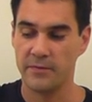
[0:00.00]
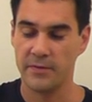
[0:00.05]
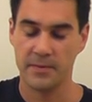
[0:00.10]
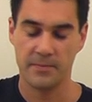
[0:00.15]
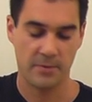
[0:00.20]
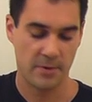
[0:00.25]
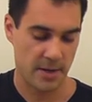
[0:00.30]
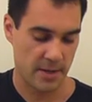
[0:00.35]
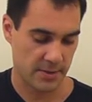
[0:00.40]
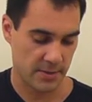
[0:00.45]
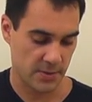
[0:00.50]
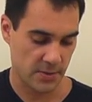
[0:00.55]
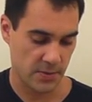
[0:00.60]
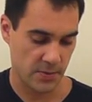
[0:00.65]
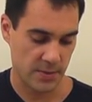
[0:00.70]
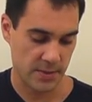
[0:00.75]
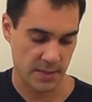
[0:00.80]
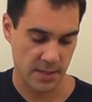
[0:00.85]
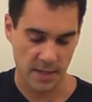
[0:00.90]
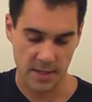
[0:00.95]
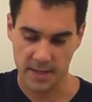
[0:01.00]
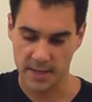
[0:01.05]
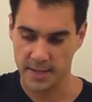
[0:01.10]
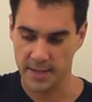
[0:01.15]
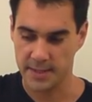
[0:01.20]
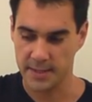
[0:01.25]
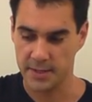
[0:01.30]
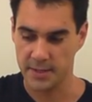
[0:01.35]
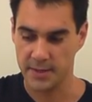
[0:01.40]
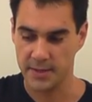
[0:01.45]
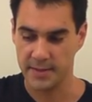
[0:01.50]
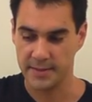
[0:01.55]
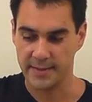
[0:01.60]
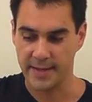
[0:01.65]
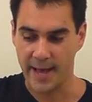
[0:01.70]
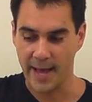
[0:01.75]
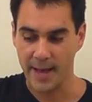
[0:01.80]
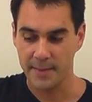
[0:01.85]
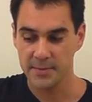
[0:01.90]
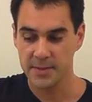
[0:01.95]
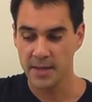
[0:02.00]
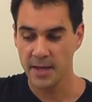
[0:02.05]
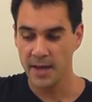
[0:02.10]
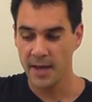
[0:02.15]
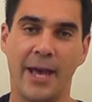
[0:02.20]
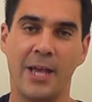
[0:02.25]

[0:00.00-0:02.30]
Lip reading: vibratos on tabs.